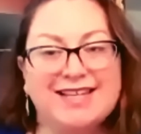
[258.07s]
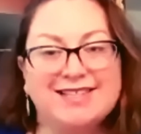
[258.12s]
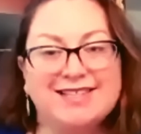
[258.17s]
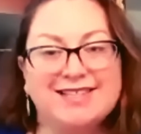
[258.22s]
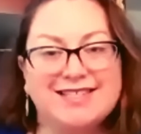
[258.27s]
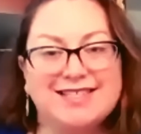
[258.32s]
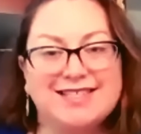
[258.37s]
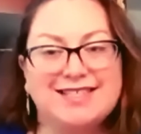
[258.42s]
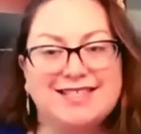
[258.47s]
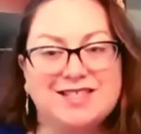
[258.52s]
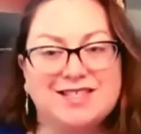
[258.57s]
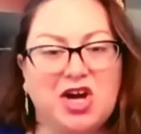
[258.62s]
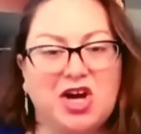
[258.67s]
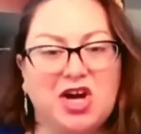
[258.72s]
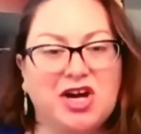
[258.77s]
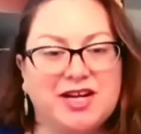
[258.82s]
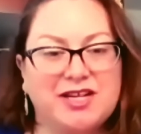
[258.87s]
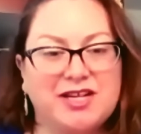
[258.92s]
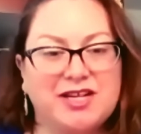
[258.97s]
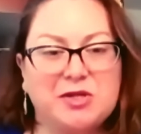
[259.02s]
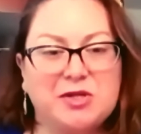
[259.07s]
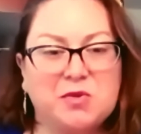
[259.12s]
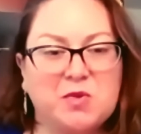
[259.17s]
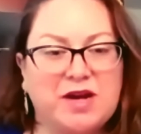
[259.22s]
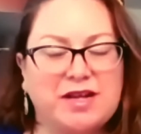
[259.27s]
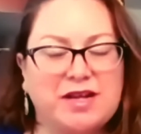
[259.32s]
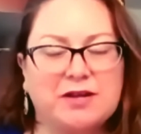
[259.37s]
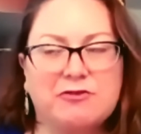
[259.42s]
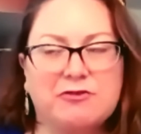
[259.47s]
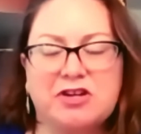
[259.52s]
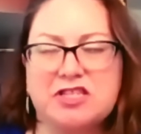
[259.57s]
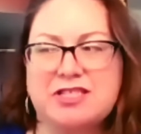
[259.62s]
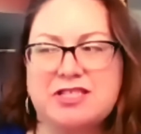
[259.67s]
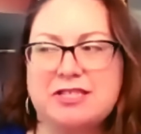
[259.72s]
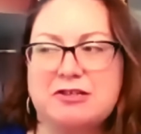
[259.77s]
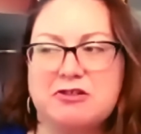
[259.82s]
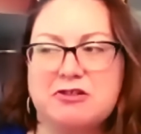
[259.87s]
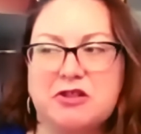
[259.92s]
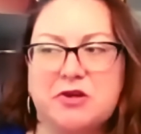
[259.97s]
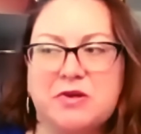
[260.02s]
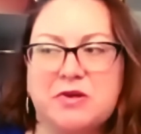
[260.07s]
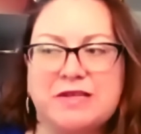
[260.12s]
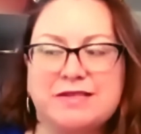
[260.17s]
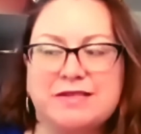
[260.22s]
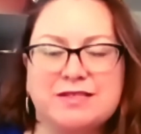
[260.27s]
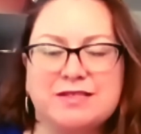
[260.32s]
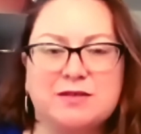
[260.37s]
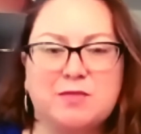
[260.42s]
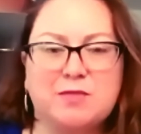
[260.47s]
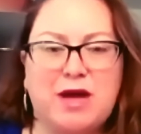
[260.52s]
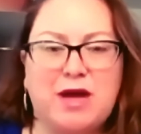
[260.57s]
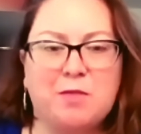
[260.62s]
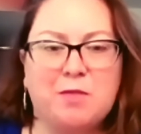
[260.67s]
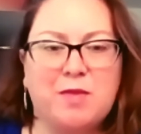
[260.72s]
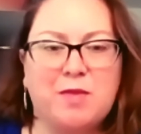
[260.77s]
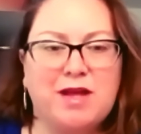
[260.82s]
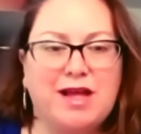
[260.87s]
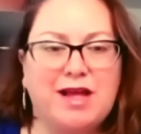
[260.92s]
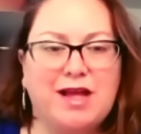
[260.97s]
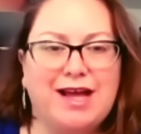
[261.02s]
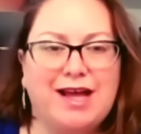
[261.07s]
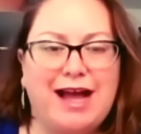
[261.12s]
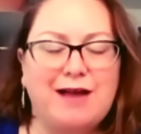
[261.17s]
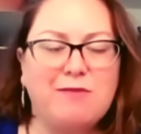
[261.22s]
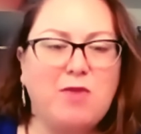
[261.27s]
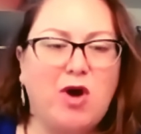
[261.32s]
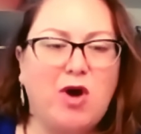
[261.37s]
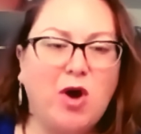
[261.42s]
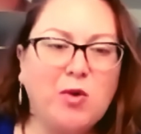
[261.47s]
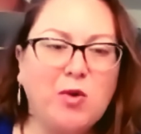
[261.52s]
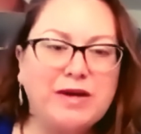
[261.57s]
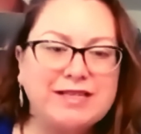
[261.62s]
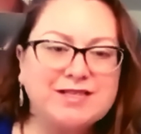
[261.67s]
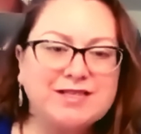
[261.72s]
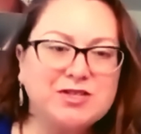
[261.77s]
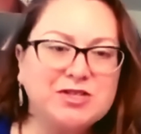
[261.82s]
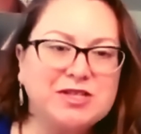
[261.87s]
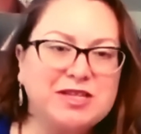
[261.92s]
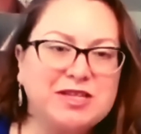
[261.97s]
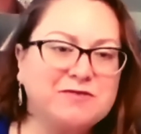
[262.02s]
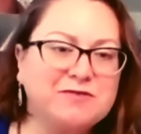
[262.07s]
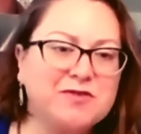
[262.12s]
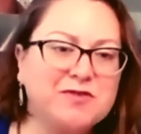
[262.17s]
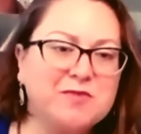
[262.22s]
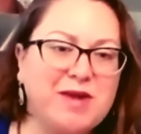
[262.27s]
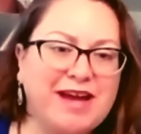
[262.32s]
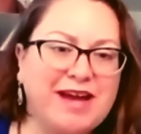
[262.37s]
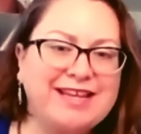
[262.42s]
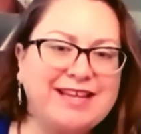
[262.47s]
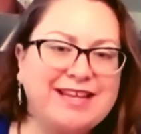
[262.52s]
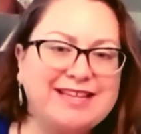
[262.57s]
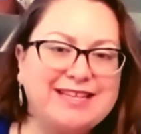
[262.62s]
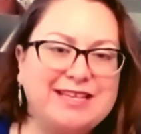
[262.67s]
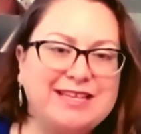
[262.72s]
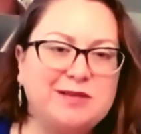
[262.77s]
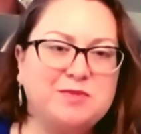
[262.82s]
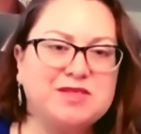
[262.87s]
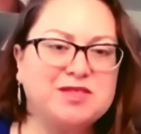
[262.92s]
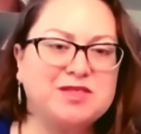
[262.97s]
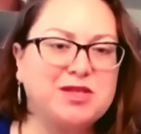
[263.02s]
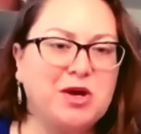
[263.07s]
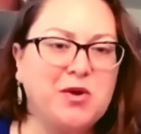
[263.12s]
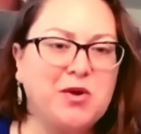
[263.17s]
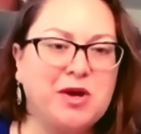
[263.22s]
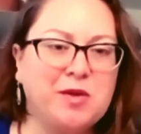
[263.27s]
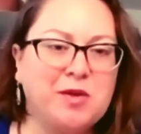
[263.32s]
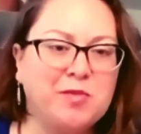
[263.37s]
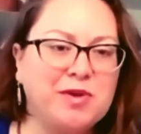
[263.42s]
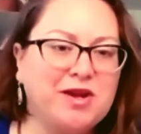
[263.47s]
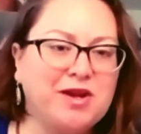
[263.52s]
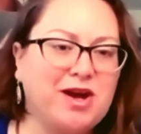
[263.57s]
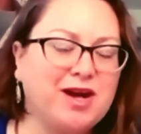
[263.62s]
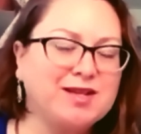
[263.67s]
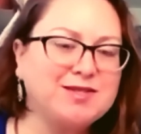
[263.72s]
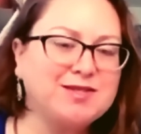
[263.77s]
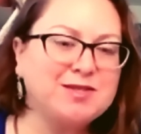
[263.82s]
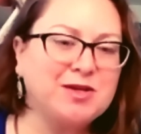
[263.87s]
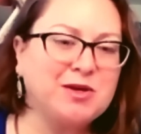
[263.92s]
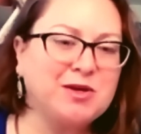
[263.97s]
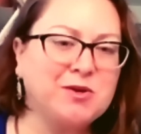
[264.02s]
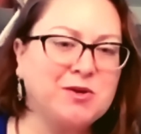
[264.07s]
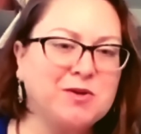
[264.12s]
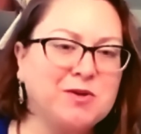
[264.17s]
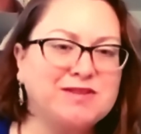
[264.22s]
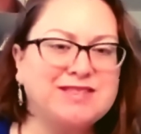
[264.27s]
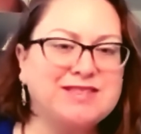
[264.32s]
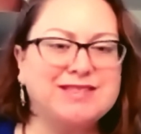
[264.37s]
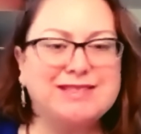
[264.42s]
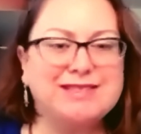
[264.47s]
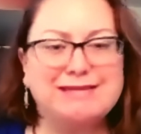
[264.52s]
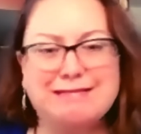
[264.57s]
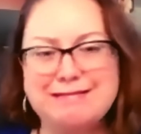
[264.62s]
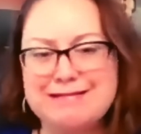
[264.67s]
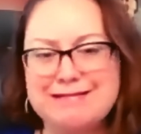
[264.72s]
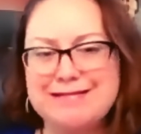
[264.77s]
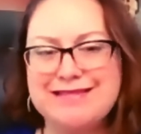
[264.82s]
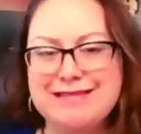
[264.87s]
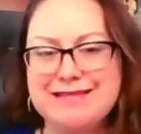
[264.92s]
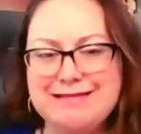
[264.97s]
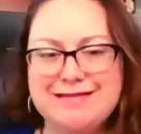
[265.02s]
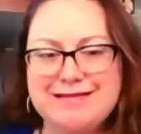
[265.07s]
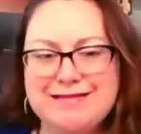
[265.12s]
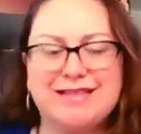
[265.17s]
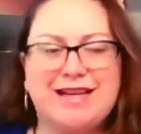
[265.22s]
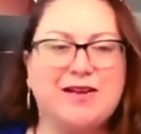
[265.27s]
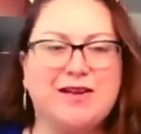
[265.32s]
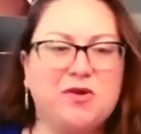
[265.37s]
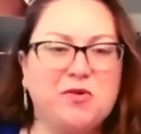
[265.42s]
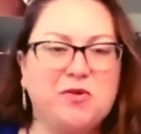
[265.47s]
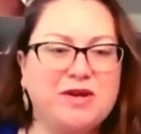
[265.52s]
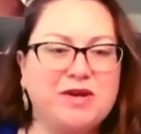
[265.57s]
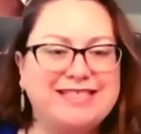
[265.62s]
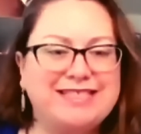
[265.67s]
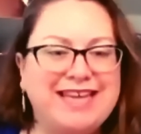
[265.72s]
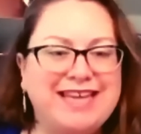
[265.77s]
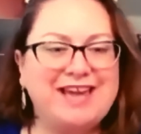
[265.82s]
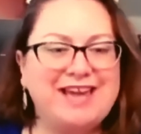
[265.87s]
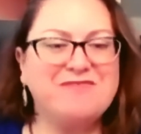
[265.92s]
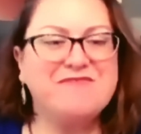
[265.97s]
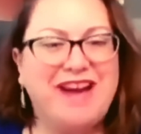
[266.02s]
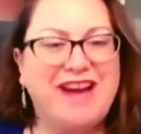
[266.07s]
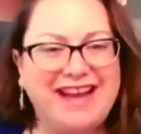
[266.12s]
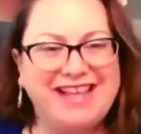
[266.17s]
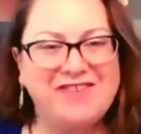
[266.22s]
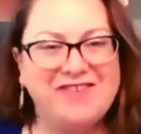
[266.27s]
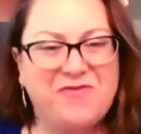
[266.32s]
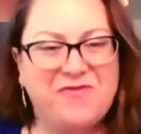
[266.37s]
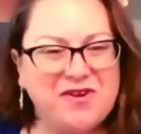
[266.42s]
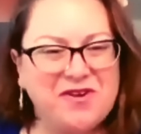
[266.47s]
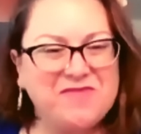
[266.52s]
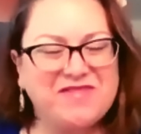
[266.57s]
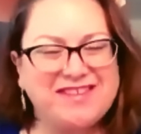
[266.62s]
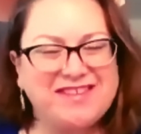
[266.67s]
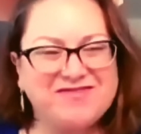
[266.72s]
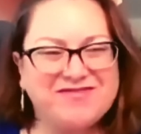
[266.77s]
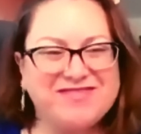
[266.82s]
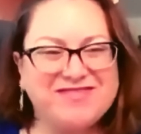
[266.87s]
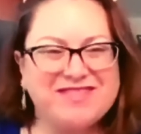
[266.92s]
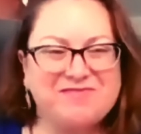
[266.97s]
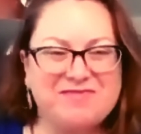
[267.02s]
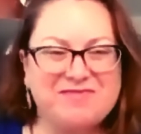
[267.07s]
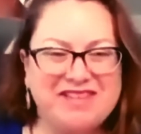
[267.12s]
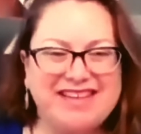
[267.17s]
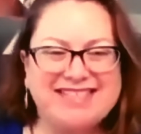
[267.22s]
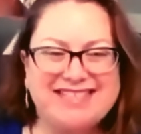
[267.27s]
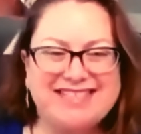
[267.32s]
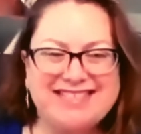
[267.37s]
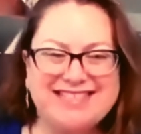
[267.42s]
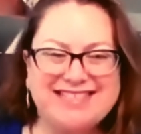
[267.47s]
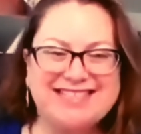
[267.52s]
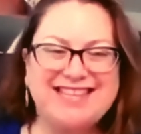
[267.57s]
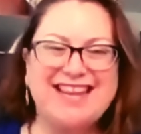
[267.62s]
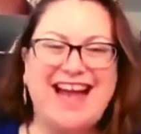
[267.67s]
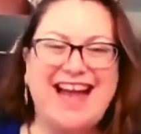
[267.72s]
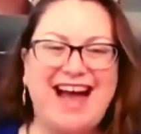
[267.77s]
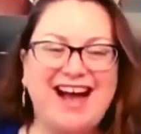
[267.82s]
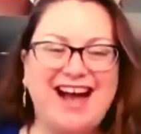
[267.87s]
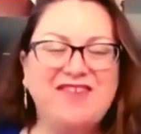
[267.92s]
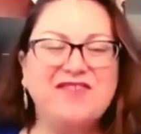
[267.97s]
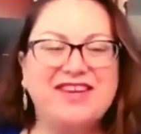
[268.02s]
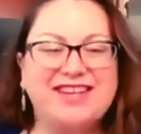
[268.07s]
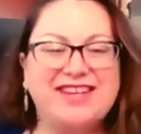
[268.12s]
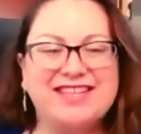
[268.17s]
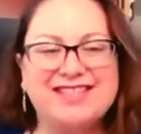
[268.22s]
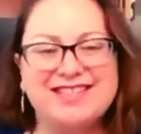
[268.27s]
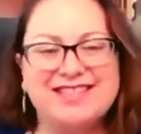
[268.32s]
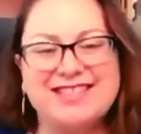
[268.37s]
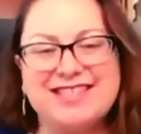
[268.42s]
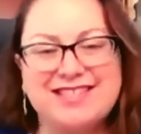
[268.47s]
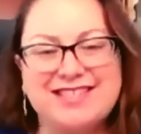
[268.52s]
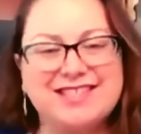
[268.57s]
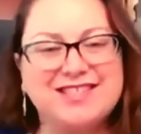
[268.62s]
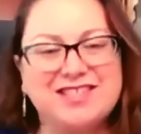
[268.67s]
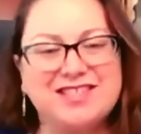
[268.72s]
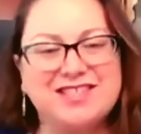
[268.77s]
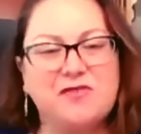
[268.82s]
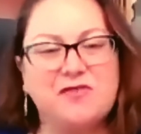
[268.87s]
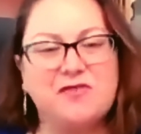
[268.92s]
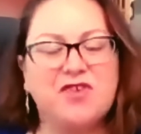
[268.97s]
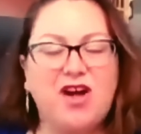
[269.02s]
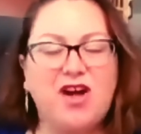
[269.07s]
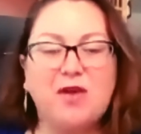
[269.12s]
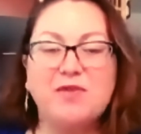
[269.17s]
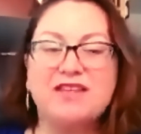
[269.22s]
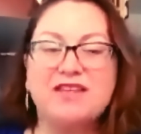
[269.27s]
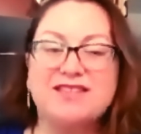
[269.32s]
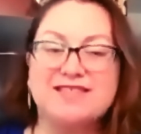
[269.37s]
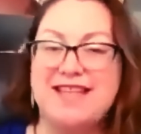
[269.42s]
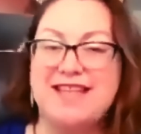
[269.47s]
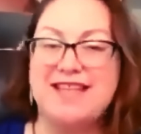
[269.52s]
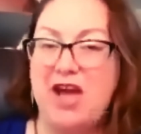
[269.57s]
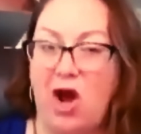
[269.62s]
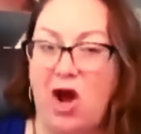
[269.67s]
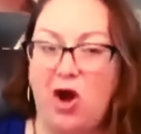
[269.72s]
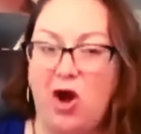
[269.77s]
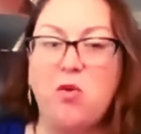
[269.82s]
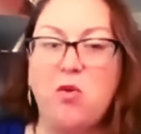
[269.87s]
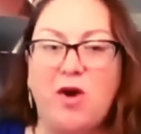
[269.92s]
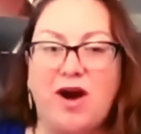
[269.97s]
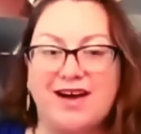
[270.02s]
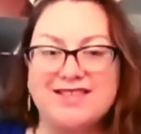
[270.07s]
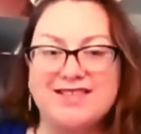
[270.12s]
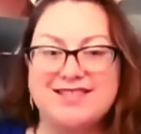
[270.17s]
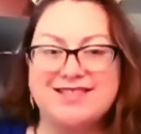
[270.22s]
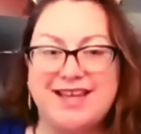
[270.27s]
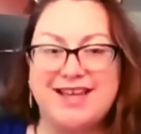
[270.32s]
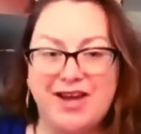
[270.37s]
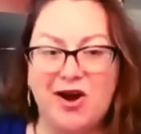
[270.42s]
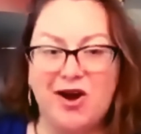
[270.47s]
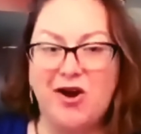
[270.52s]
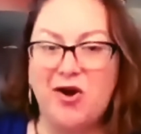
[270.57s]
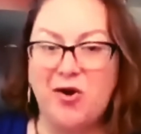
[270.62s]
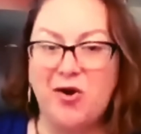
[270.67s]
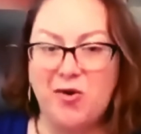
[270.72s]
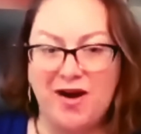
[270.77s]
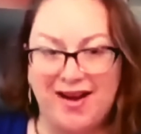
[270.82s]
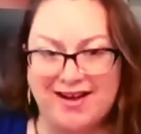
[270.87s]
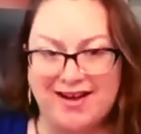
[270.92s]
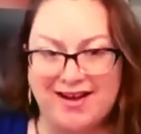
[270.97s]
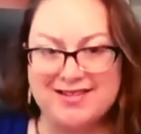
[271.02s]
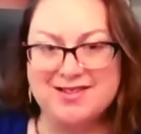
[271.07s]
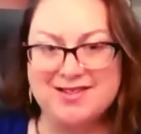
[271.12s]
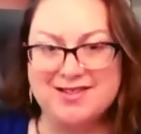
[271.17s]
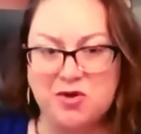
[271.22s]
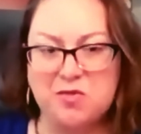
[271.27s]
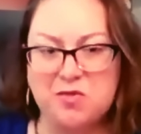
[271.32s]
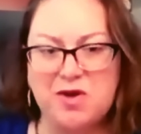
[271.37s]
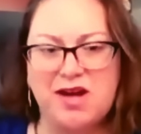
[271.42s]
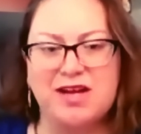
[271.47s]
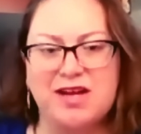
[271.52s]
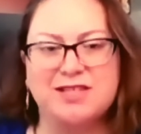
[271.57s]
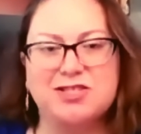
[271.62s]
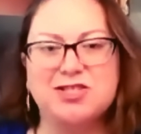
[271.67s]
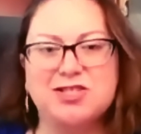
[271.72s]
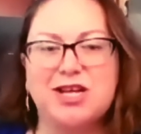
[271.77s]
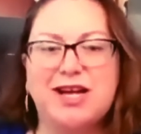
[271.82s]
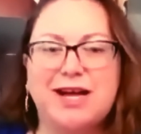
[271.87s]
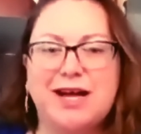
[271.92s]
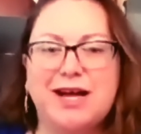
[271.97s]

it's it's hard, you know, running crushing colonialism. I'm I'm always looking for money to keep us going, but also mm, I don't want to take money from the the places that have it. It's it's a tough call because they owe us. They owe us so much.